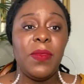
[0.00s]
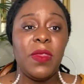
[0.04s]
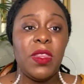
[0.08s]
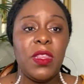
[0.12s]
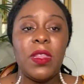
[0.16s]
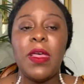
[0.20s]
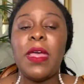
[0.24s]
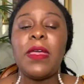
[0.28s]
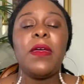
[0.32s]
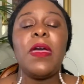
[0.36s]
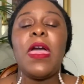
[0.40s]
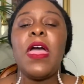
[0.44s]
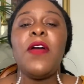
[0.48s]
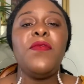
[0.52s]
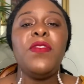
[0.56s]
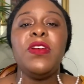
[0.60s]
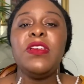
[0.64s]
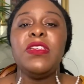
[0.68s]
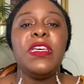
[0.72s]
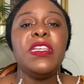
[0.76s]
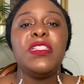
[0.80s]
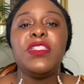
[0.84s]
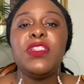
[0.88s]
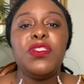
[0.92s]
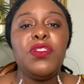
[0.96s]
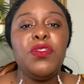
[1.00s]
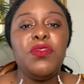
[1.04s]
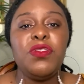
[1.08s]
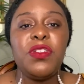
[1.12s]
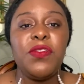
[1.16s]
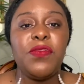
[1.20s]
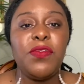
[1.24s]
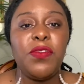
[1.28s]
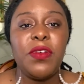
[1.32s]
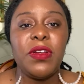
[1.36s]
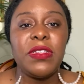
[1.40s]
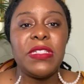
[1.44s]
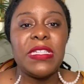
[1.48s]
like every institution,
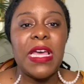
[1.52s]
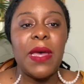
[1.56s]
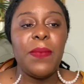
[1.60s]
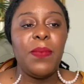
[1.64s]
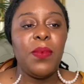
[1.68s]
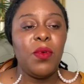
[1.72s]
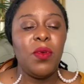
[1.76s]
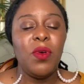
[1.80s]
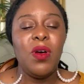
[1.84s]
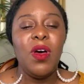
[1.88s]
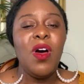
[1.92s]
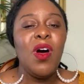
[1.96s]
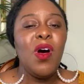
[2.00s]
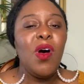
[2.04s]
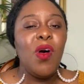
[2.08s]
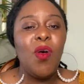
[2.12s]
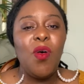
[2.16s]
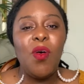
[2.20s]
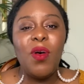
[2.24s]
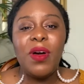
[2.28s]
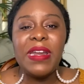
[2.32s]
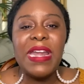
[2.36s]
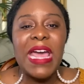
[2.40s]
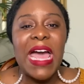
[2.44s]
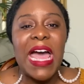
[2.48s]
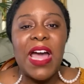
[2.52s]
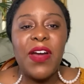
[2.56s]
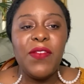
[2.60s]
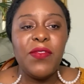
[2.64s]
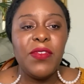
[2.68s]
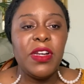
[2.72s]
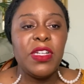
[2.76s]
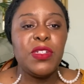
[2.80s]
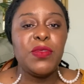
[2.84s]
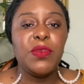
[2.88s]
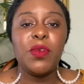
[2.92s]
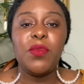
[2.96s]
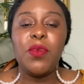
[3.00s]
for example, on
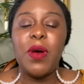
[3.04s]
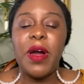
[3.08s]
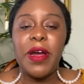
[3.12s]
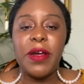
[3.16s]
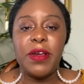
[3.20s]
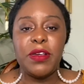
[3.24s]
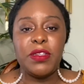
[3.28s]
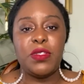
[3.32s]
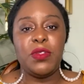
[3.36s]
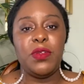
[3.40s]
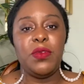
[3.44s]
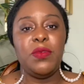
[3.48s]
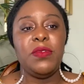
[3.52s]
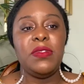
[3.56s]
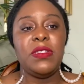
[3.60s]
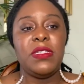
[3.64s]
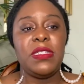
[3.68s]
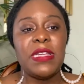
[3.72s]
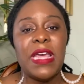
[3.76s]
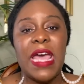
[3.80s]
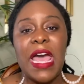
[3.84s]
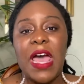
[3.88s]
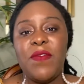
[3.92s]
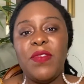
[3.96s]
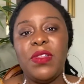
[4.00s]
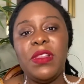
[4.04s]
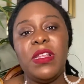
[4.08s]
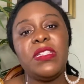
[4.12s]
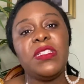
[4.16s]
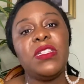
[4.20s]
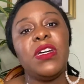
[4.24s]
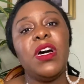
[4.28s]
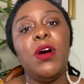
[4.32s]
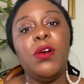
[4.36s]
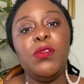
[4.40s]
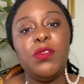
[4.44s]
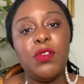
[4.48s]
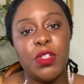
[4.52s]
average requires students to have at least
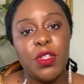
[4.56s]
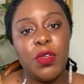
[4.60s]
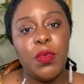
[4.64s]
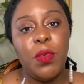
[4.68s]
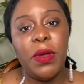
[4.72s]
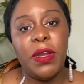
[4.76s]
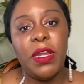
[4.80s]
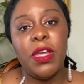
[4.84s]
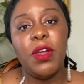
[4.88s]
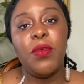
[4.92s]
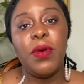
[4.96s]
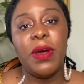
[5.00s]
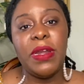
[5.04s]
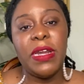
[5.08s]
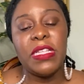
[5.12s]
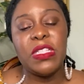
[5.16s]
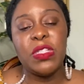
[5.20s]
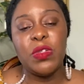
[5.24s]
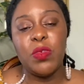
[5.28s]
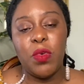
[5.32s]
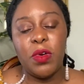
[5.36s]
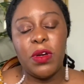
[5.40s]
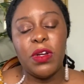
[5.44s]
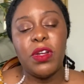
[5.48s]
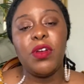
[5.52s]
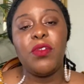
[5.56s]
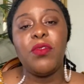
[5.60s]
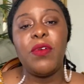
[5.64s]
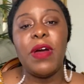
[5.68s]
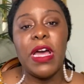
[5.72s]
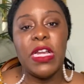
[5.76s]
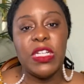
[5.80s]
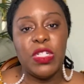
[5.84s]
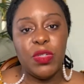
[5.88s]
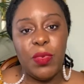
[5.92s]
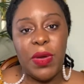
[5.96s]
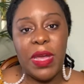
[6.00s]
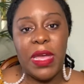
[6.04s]
120 credits in order to
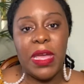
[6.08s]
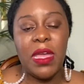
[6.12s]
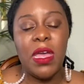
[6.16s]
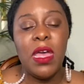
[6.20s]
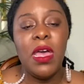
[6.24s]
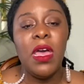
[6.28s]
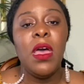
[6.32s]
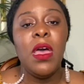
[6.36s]
graduate